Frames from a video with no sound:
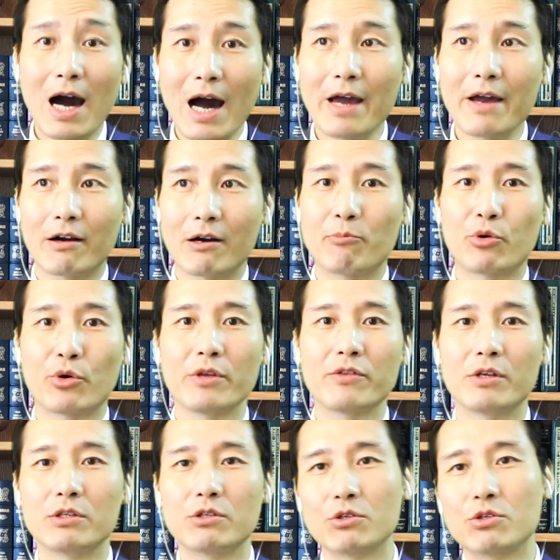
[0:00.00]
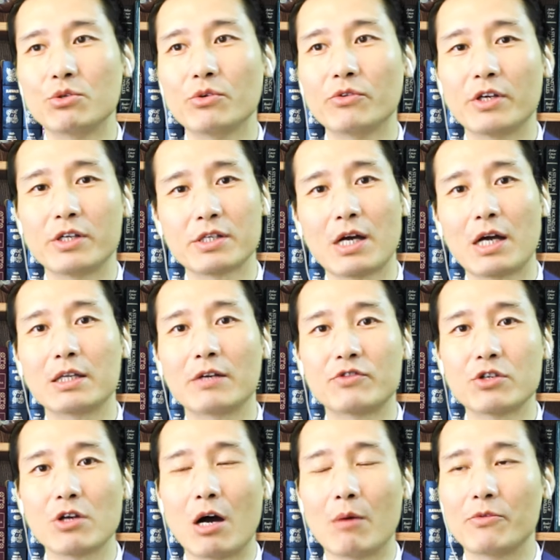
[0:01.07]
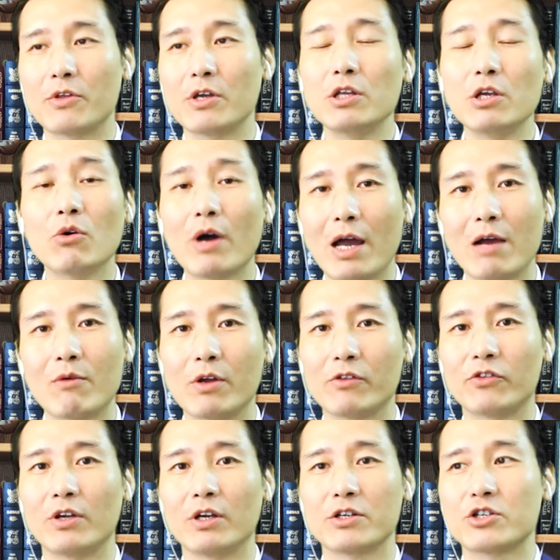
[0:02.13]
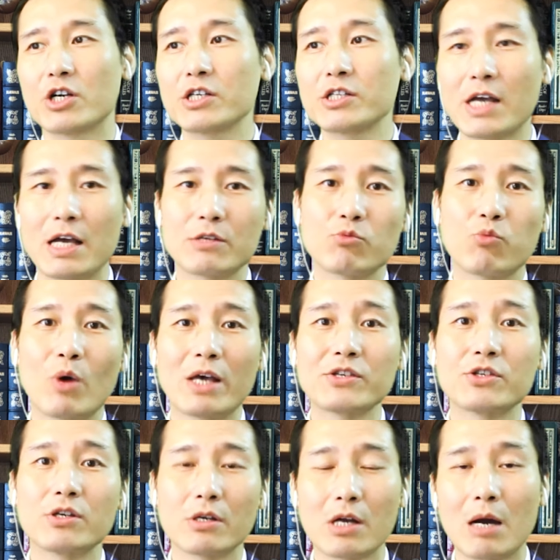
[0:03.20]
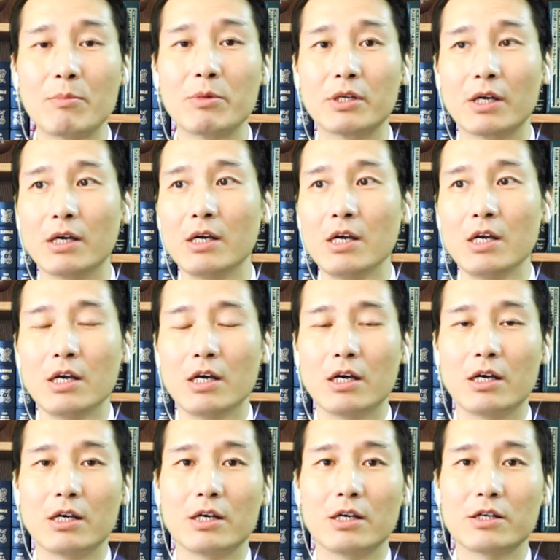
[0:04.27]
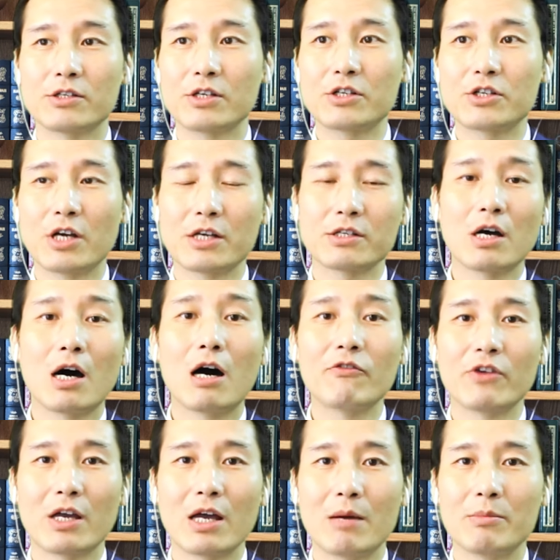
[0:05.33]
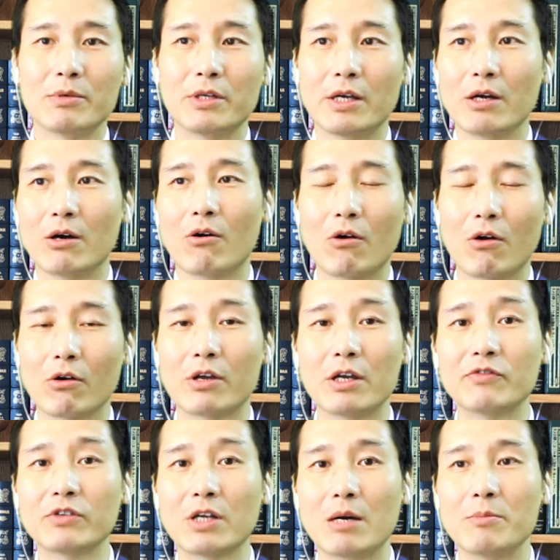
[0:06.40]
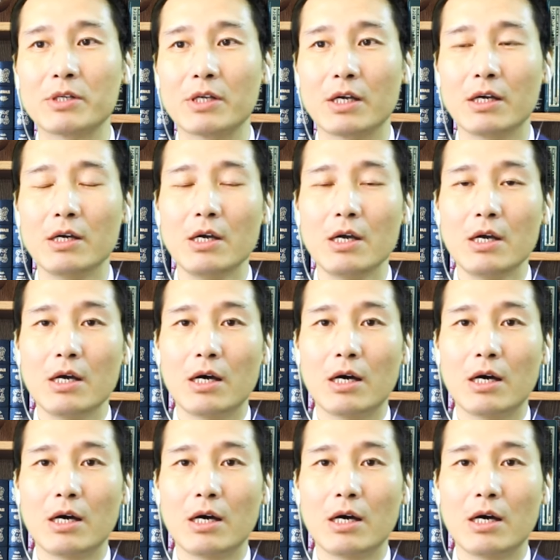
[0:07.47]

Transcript: hire a prison to do this kind of job, they knew everything. Just as Western company, such as coffee company or gift company,